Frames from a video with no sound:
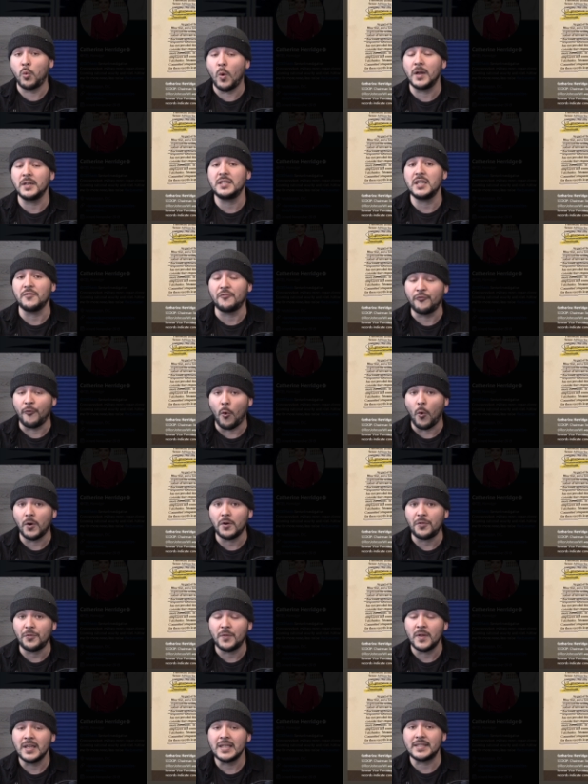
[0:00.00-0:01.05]

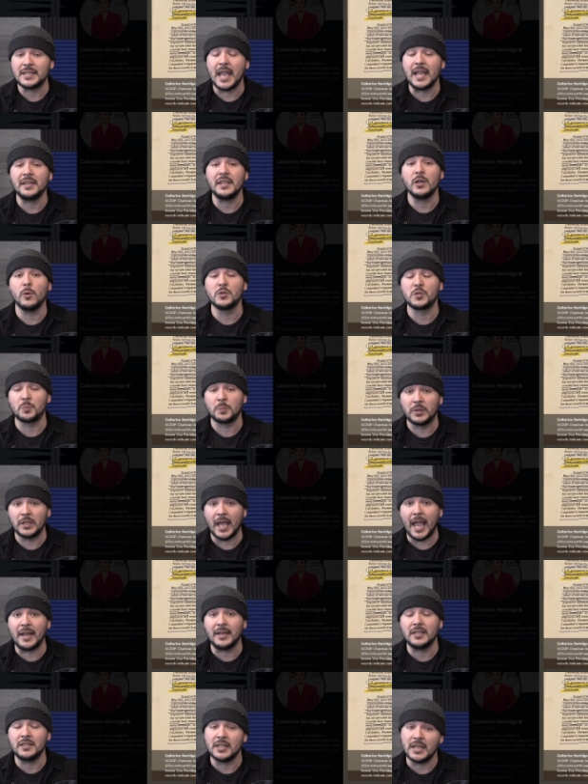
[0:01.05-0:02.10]
24th saying he was
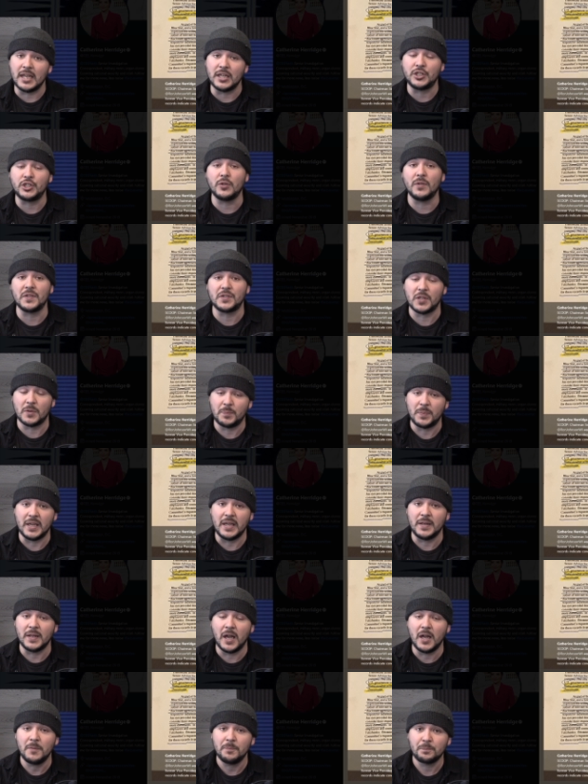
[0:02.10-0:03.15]
planning to issue the
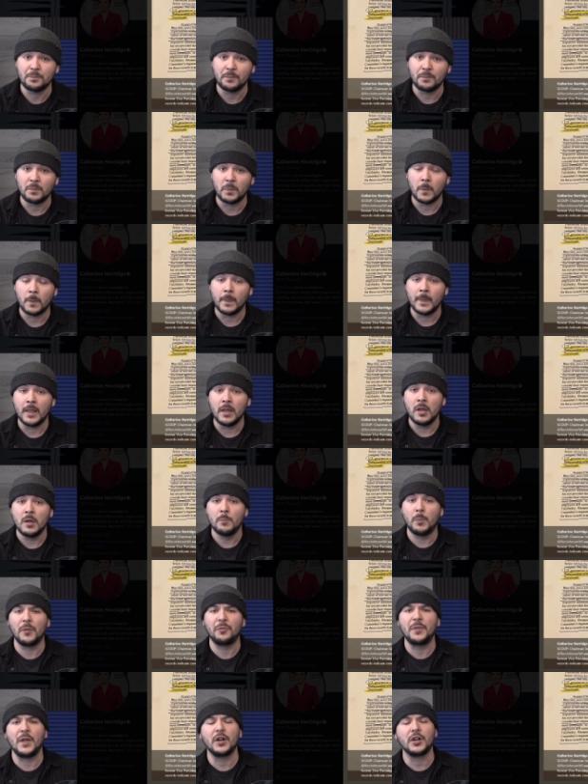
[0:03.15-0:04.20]
subpoena?
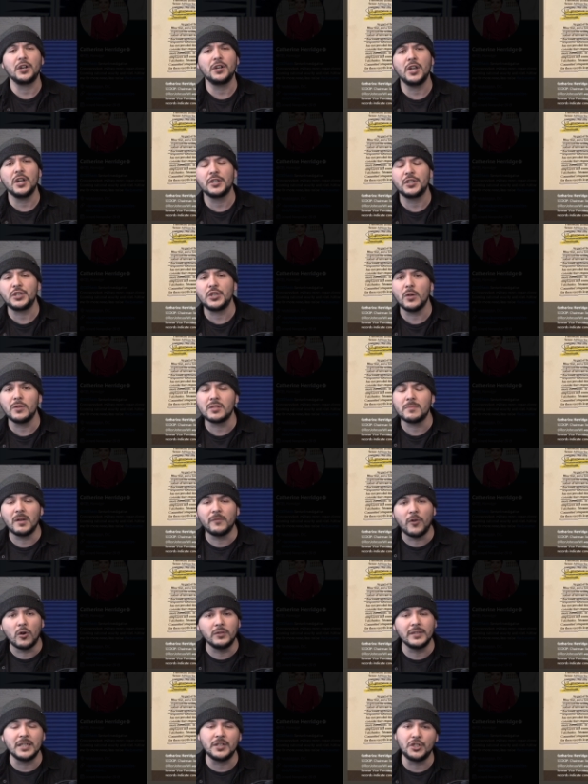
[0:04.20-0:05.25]
But they're going to accuse him
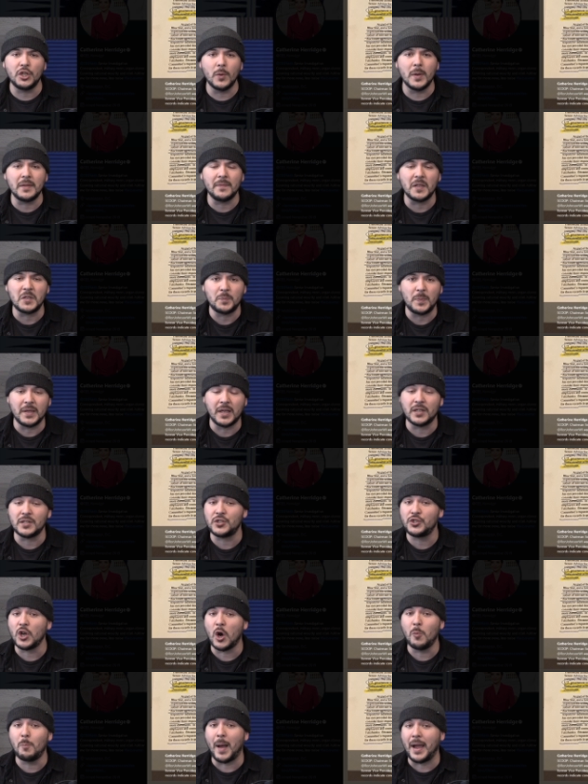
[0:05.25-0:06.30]
of only doing this
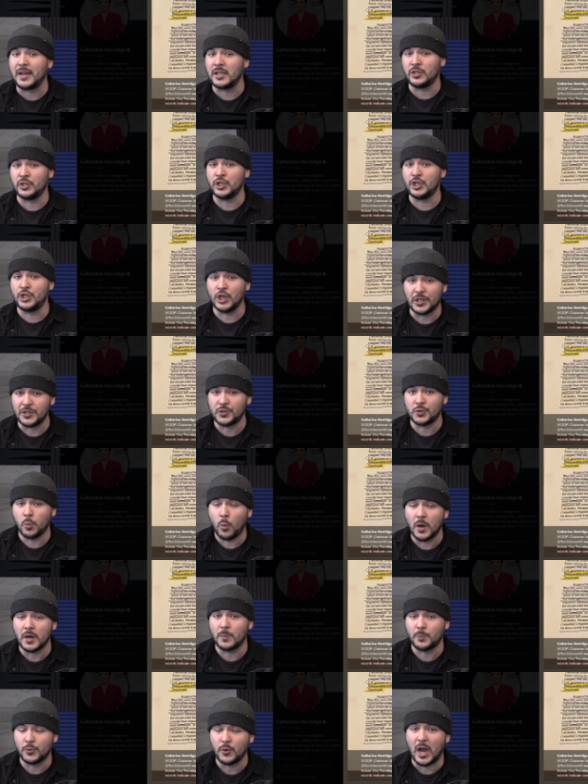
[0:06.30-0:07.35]
because Joe Biden just
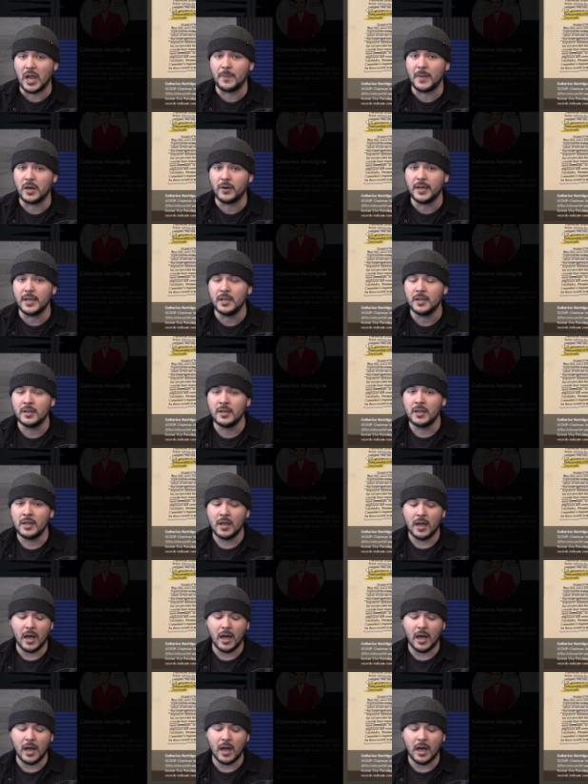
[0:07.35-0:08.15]
won a primary?